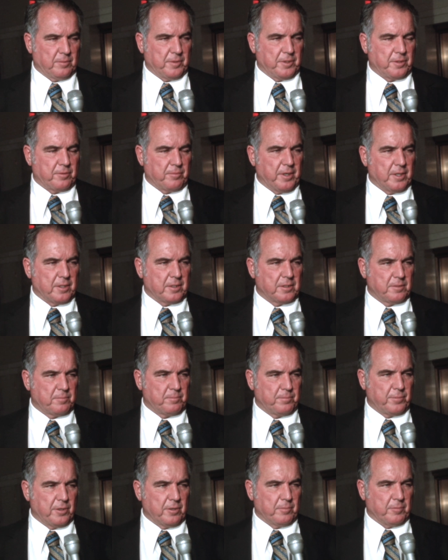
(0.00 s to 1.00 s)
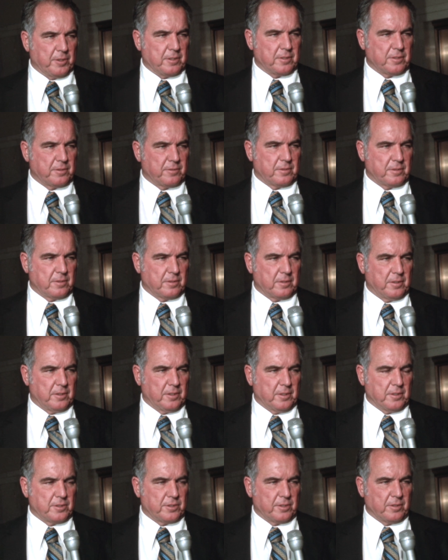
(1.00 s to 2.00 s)
we grant permits
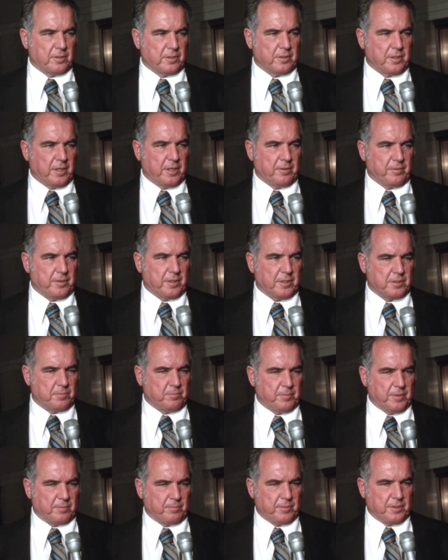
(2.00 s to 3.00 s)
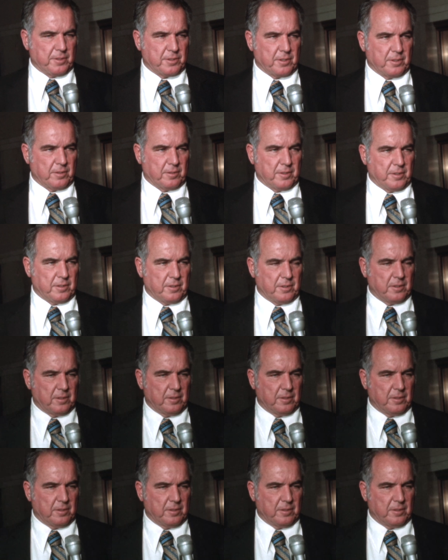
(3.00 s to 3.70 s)
in certain areas, but we certainly